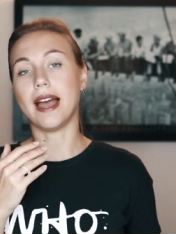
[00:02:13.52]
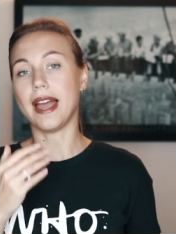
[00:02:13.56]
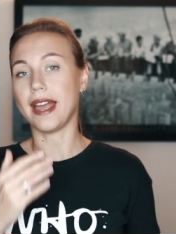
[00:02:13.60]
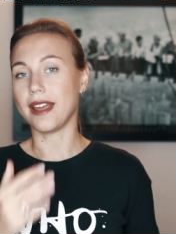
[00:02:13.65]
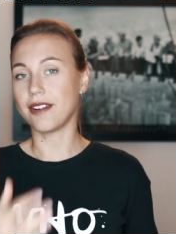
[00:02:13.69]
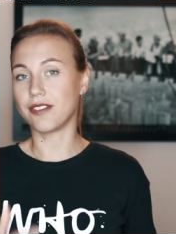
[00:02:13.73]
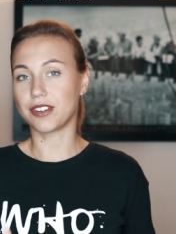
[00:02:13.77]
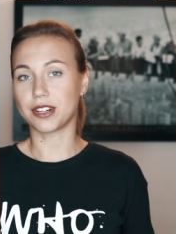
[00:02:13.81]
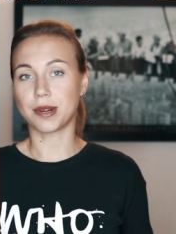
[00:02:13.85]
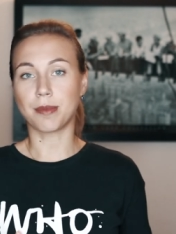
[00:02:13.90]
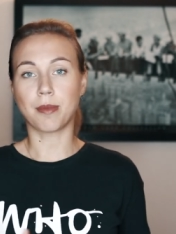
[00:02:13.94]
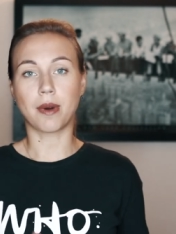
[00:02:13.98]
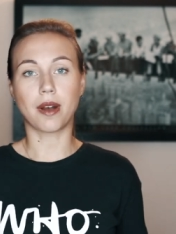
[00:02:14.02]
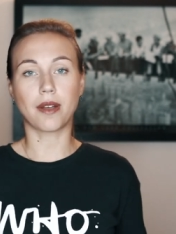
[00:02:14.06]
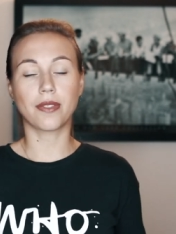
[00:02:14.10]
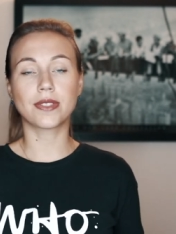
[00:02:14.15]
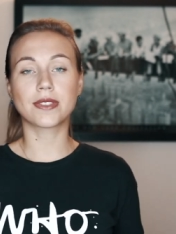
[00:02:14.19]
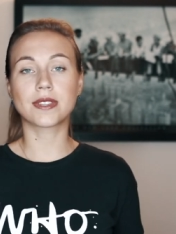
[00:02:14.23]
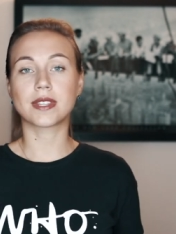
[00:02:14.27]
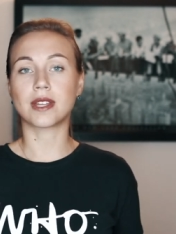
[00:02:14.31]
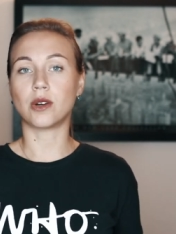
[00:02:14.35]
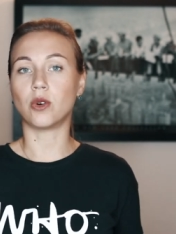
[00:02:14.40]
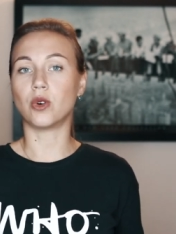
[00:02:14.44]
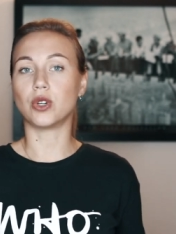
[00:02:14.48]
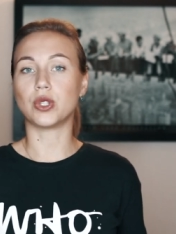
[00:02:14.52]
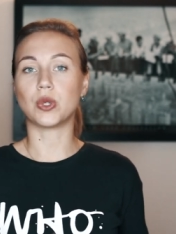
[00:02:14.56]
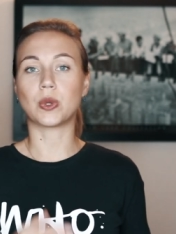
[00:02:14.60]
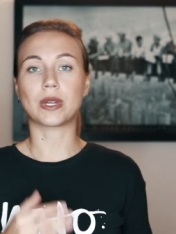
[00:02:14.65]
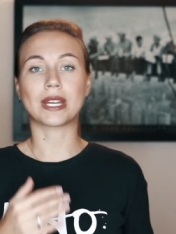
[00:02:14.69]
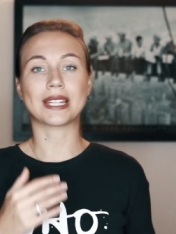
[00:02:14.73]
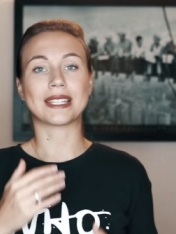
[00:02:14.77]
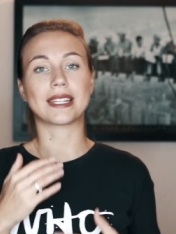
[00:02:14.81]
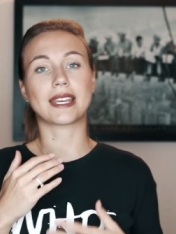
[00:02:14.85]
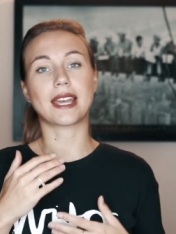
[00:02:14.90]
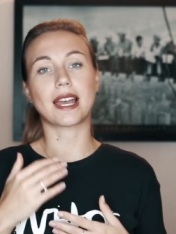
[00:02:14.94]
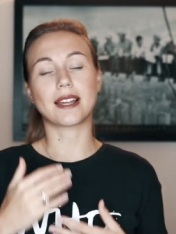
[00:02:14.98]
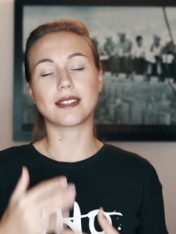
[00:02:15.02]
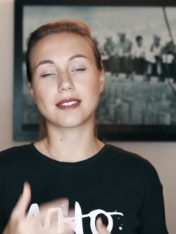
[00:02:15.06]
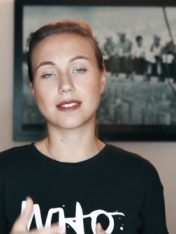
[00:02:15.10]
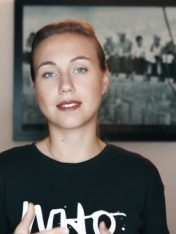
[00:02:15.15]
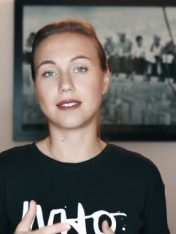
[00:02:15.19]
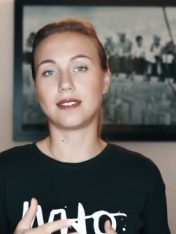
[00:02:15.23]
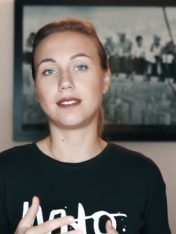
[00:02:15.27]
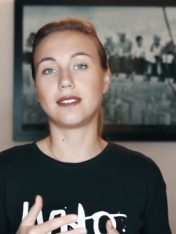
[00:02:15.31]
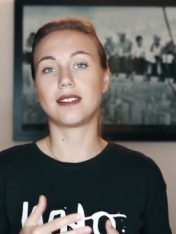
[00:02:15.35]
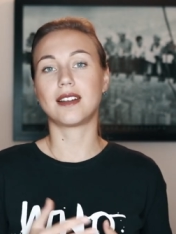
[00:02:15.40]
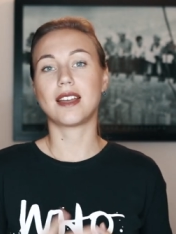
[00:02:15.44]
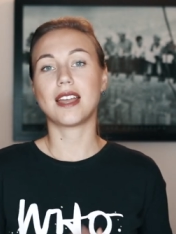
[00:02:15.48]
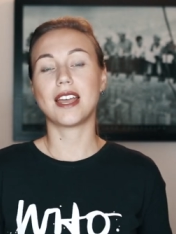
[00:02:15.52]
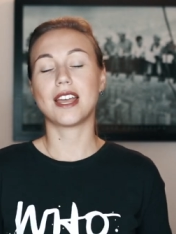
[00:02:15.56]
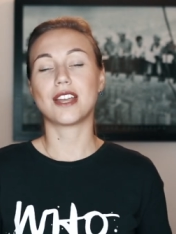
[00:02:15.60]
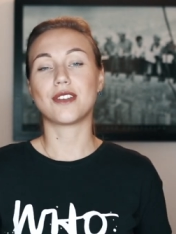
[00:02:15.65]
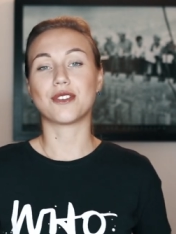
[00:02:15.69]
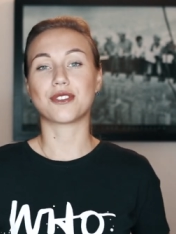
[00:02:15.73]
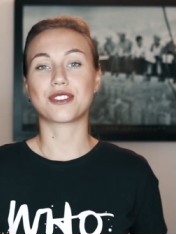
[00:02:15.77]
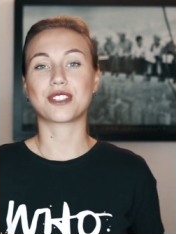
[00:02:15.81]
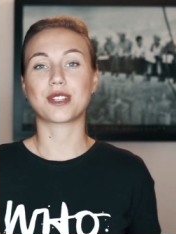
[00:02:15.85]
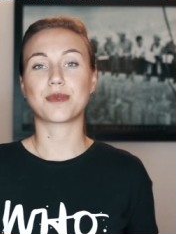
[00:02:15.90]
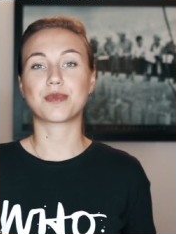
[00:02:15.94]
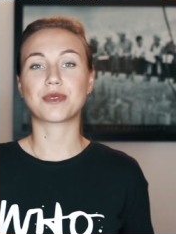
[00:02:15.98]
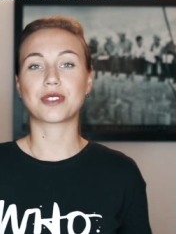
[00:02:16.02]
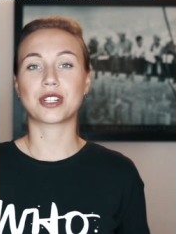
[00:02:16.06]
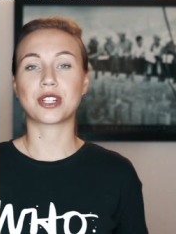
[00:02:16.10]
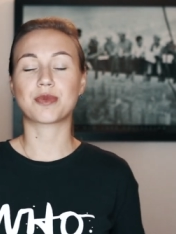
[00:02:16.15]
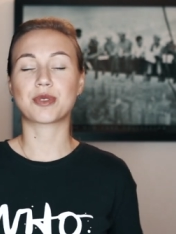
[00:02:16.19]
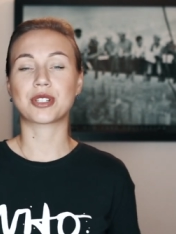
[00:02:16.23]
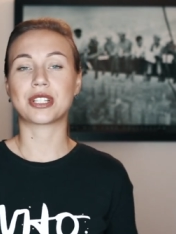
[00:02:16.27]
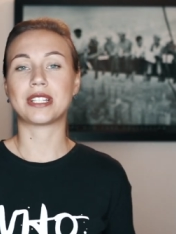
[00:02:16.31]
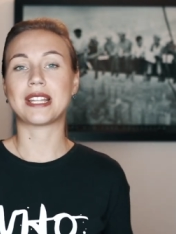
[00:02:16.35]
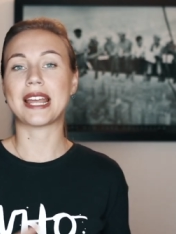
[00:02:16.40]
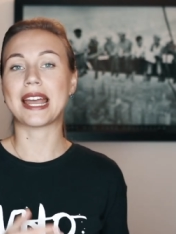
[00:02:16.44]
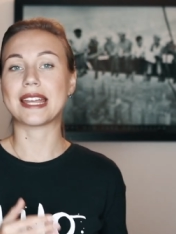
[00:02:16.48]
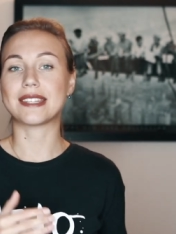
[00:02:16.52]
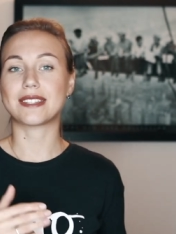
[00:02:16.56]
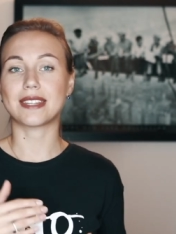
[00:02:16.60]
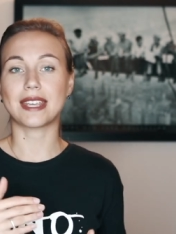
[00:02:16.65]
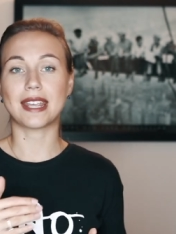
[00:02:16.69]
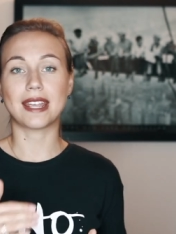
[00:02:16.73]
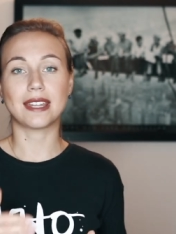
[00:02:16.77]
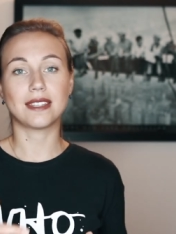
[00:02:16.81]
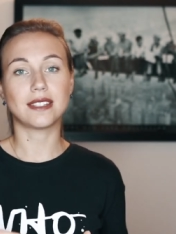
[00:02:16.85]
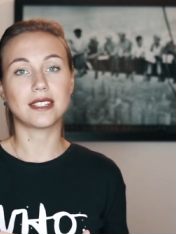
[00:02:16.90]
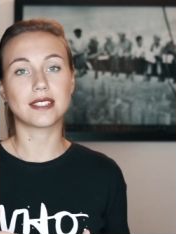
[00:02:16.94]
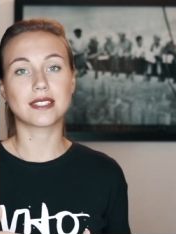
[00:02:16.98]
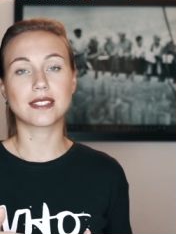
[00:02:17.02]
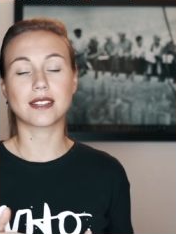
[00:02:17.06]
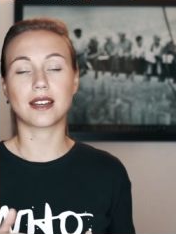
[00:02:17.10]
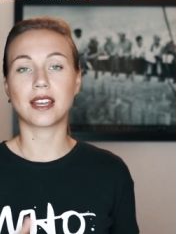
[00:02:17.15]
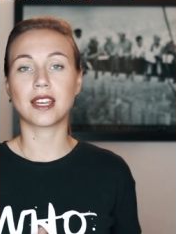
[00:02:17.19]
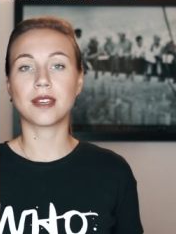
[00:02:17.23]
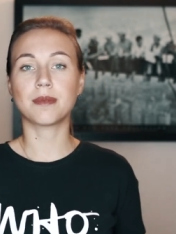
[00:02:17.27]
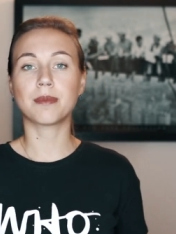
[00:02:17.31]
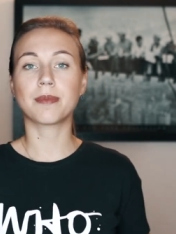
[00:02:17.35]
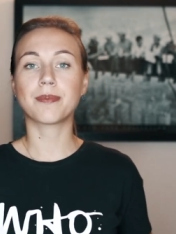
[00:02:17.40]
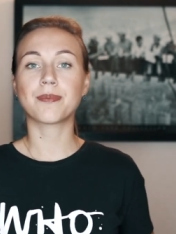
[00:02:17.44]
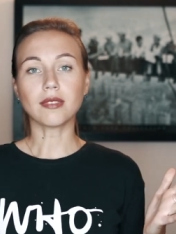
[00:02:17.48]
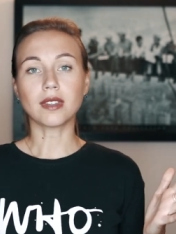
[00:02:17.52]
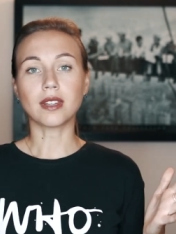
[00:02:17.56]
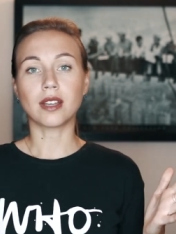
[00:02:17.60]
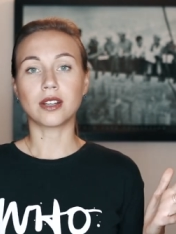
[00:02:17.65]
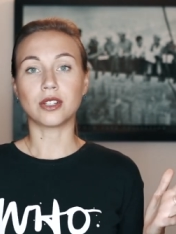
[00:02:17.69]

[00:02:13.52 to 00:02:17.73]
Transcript: every month, or you can cancel your subscription at any time.